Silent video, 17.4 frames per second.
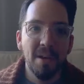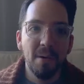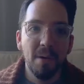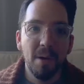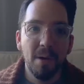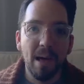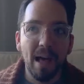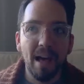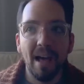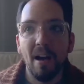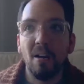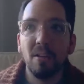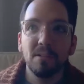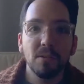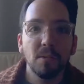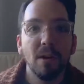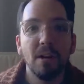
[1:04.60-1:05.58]

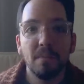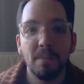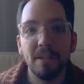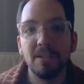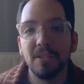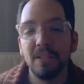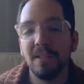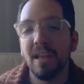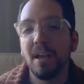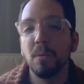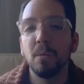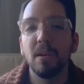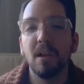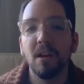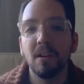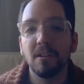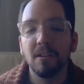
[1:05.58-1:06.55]
Also, I'll mention that
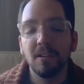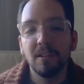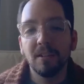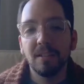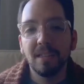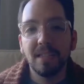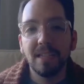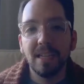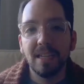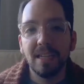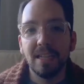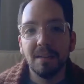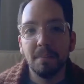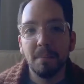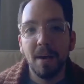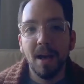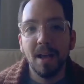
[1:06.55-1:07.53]
we are currently
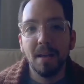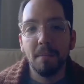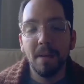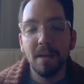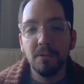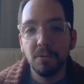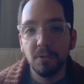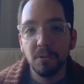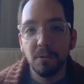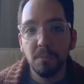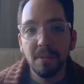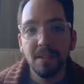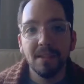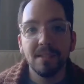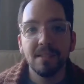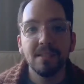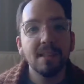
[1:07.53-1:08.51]
in my bedroom
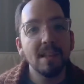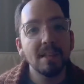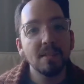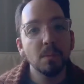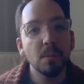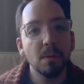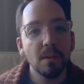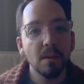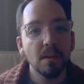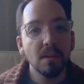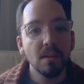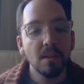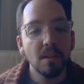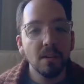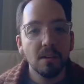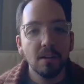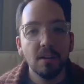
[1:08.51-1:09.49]
because that's where
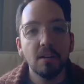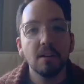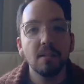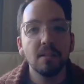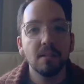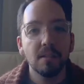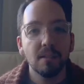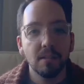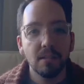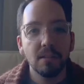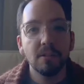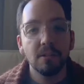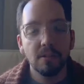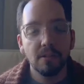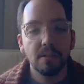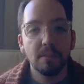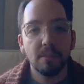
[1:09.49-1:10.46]

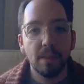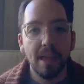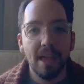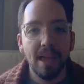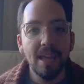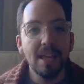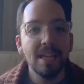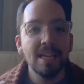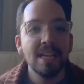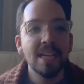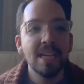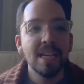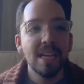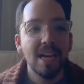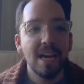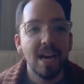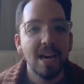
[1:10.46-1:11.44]
there is some light.
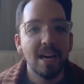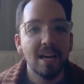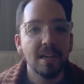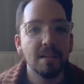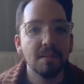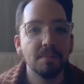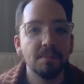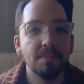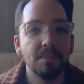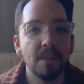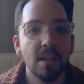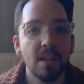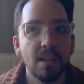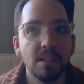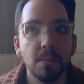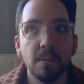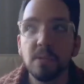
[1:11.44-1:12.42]

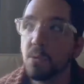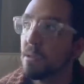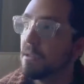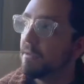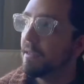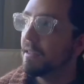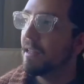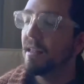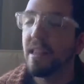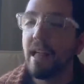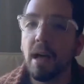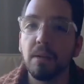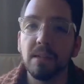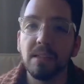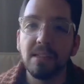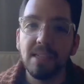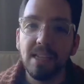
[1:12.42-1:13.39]
It's been sort of like a
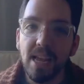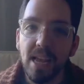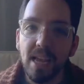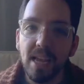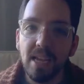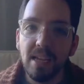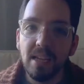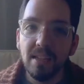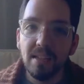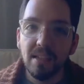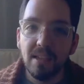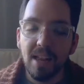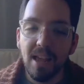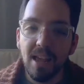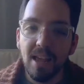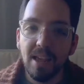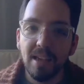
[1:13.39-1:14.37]
cloudy day
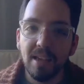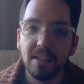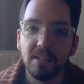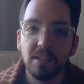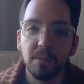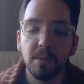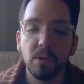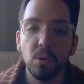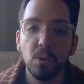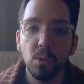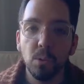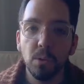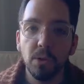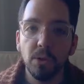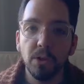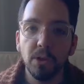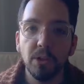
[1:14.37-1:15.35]
today. It's a little bit
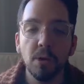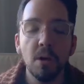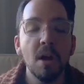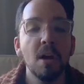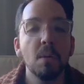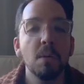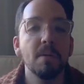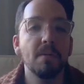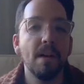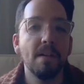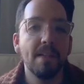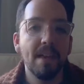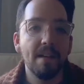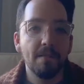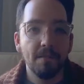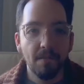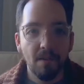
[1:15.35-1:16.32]
cooler. We finally
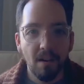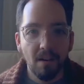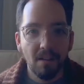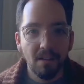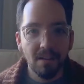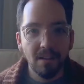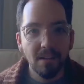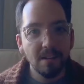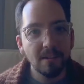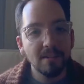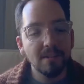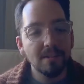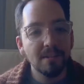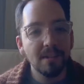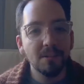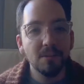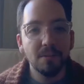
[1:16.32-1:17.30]
have fall here in the
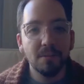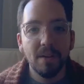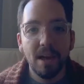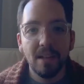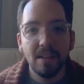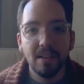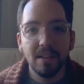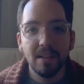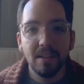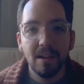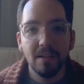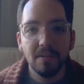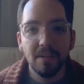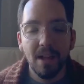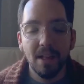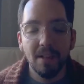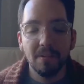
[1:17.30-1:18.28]
Central Valley
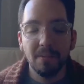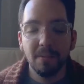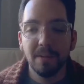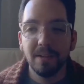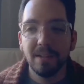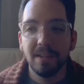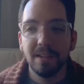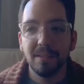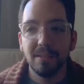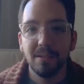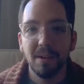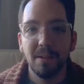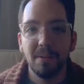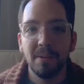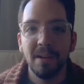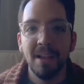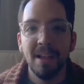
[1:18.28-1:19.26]
of California,
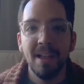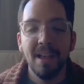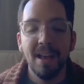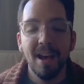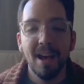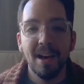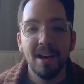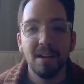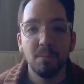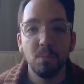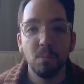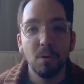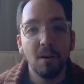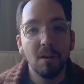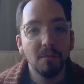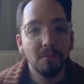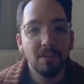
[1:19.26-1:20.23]
so
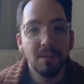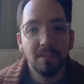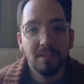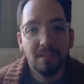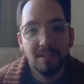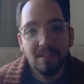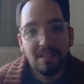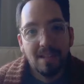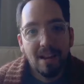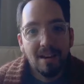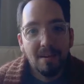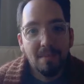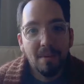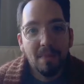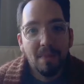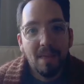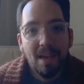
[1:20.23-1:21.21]
we're all really, really excited
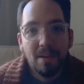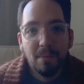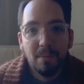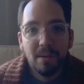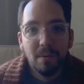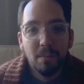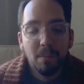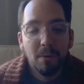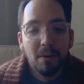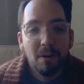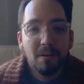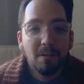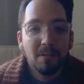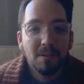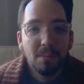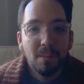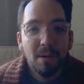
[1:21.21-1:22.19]
about that. We can put on
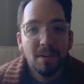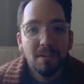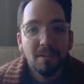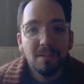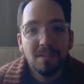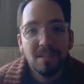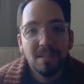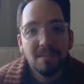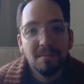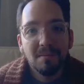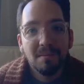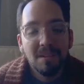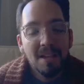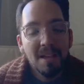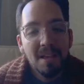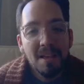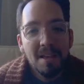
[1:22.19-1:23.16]
our sweaters and
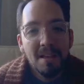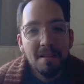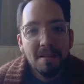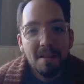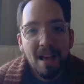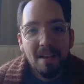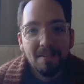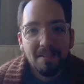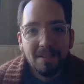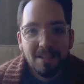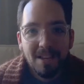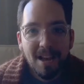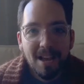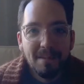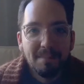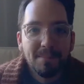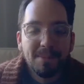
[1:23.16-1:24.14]
have a good
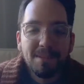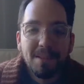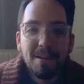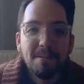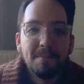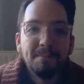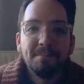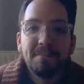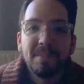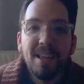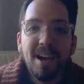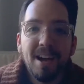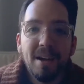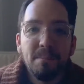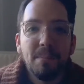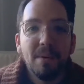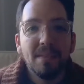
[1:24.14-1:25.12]
time. So,
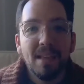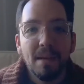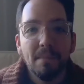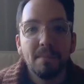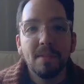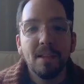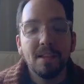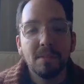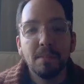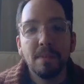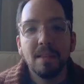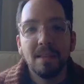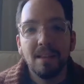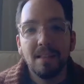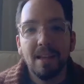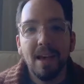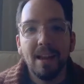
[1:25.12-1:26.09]
but that does mean
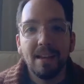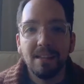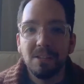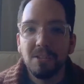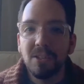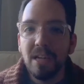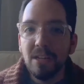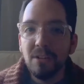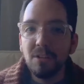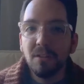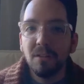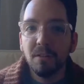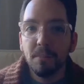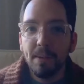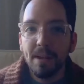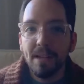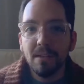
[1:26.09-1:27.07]
the lighting has changed a
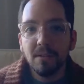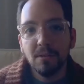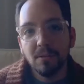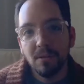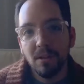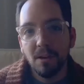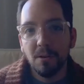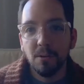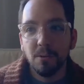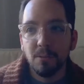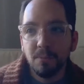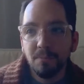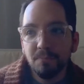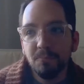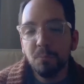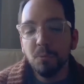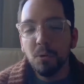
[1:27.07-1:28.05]
little bit, so
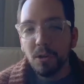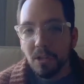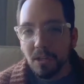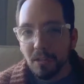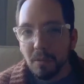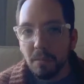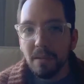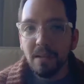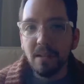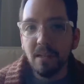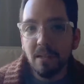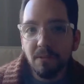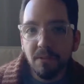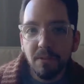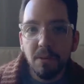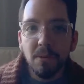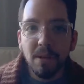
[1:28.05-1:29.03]
we're in a little bit
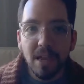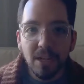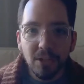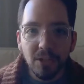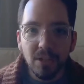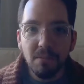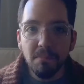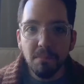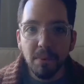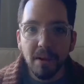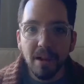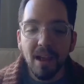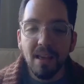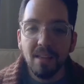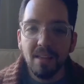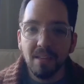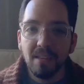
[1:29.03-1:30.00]
different location, but
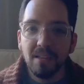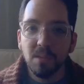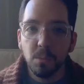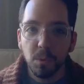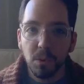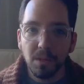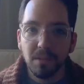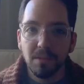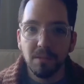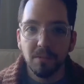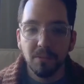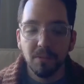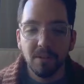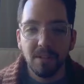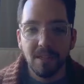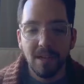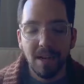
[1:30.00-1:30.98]
I think this works
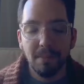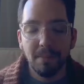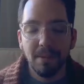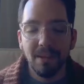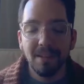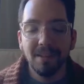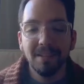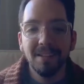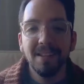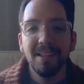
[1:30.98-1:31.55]
for the time being.